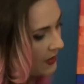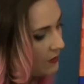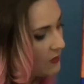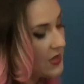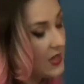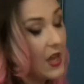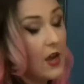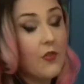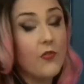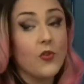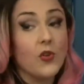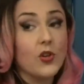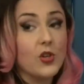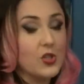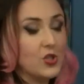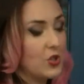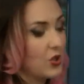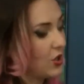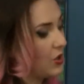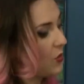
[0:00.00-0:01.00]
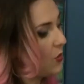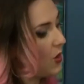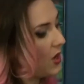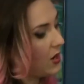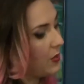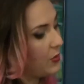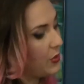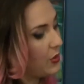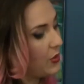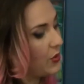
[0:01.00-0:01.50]
Be careful because you're going to
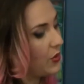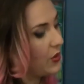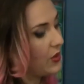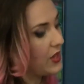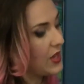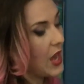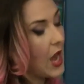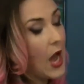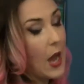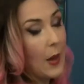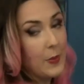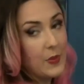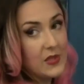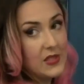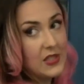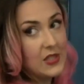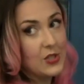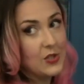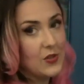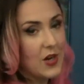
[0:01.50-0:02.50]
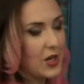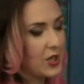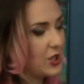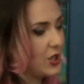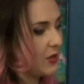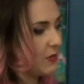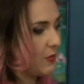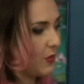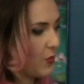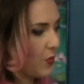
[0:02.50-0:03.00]
want to pull the opposite
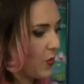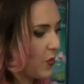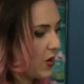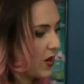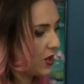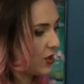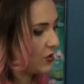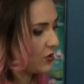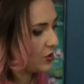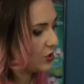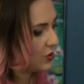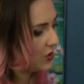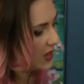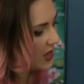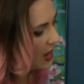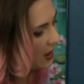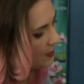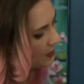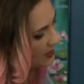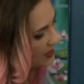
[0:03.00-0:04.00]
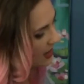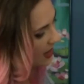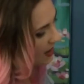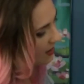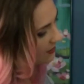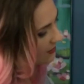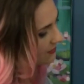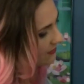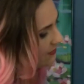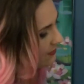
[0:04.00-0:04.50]
direction, but we want to go straight up and
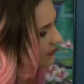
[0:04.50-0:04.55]
down,